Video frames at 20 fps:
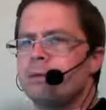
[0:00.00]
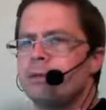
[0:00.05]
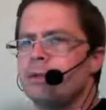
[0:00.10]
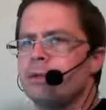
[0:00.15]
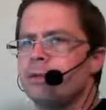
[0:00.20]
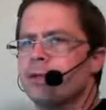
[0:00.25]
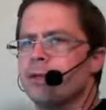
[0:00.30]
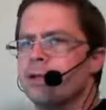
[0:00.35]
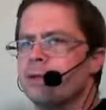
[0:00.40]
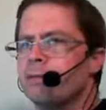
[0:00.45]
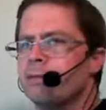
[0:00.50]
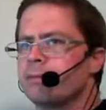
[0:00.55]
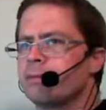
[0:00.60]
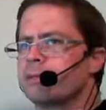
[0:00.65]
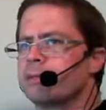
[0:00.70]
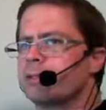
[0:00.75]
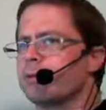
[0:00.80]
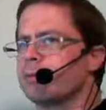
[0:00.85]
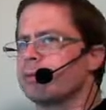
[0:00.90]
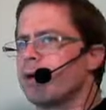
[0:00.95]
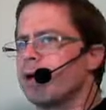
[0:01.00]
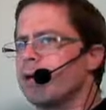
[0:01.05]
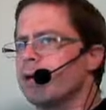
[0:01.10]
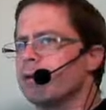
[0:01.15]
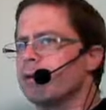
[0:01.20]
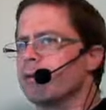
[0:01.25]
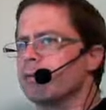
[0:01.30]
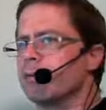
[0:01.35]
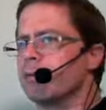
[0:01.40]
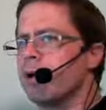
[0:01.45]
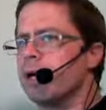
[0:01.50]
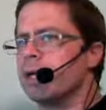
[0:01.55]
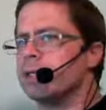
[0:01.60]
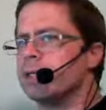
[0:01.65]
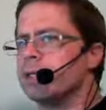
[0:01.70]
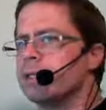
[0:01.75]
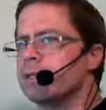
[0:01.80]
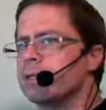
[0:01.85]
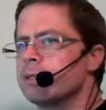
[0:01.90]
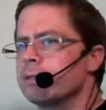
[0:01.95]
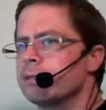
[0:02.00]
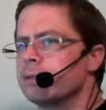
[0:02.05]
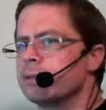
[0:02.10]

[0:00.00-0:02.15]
you can still ride other rides